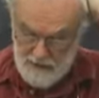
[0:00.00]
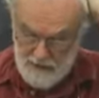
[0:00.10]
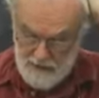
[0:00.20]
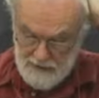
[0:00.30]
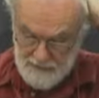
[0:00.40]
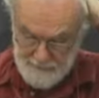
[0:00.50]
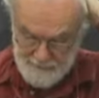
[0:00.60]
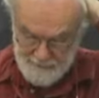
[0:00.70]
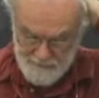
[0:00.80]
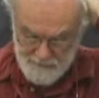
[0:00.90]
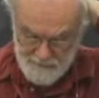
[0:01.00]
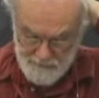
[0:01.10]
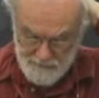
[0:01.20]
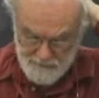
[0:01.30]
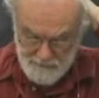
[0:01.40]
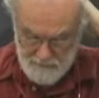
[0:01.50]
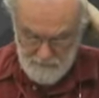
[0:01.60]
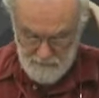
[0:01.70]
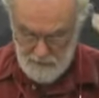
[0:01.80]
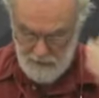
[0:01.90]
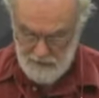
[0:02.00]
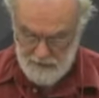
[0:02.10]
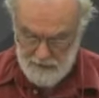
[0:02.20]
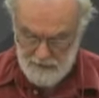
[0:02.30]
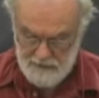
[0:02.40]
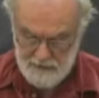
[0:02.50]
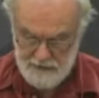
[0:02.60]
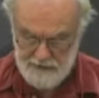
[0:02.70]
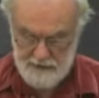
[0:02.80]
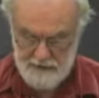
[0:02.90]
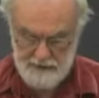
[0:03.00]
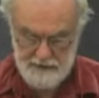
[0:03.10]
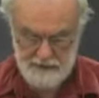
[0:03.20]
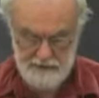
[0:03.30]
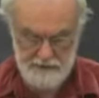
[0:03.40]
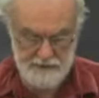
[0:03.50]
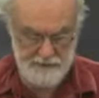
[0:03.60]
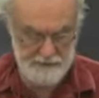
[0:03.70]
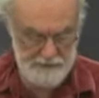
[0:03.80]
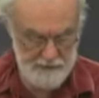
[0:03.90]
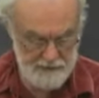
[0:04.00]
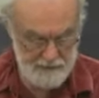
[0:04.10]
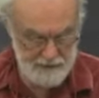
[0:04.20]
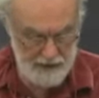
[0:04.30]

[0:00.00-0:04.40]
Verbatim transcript: Um, and we can go through this, I think, in a series of, of